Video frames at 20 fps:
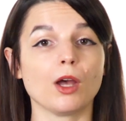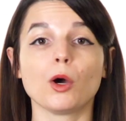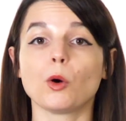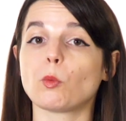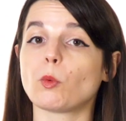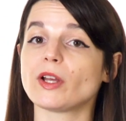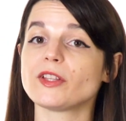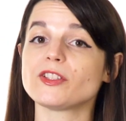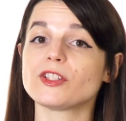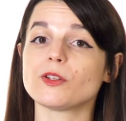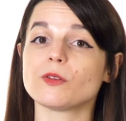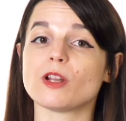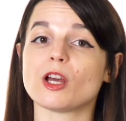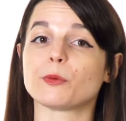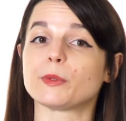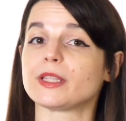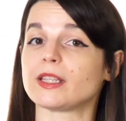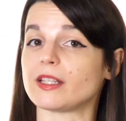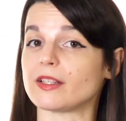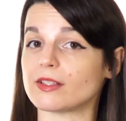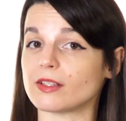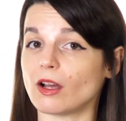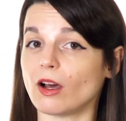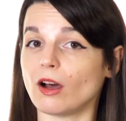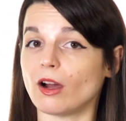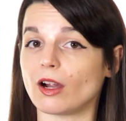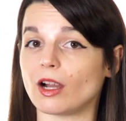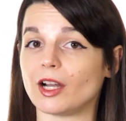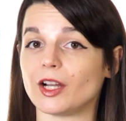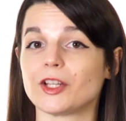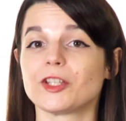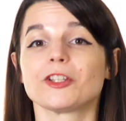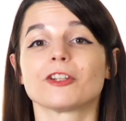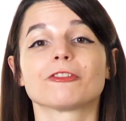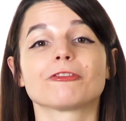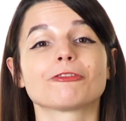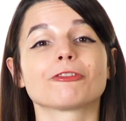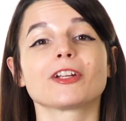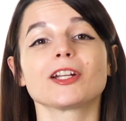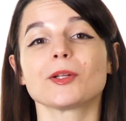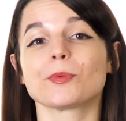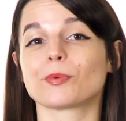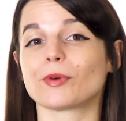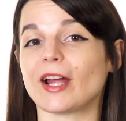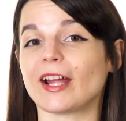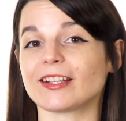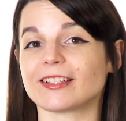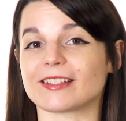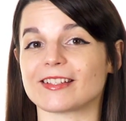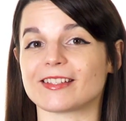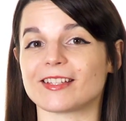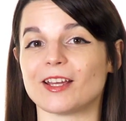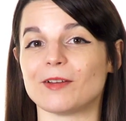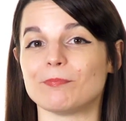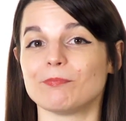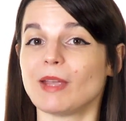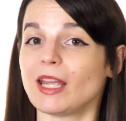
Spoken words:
Once you know what these are, you're free to practice them